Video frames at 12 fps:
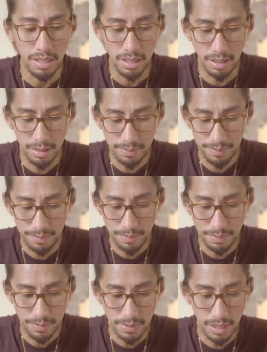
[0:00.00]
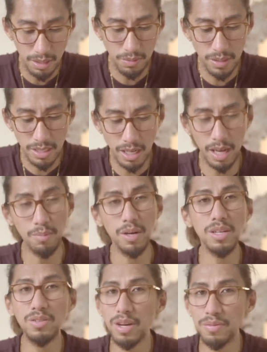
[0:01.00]
Um, it feels like I'm
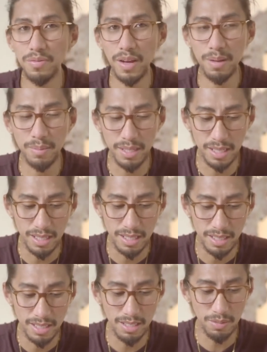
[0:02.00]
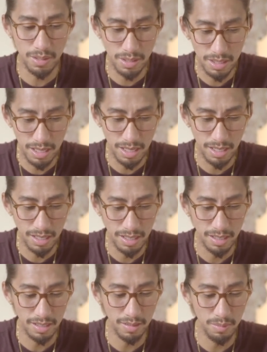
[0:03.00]
ready to have a family. This is what you're saying.
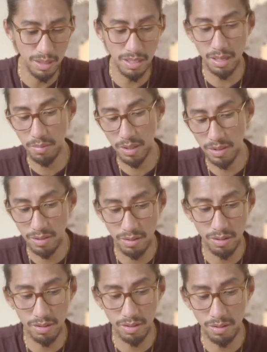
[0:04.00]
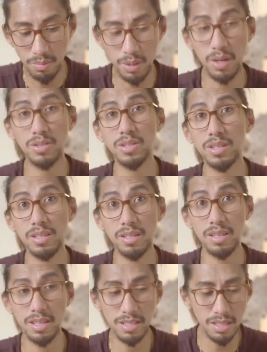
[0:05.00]
Um, it's not because your your biological
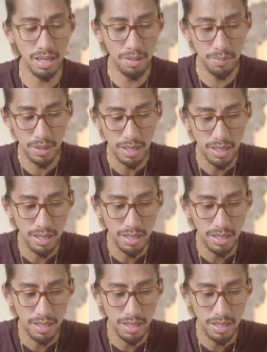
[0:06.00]
clock is up.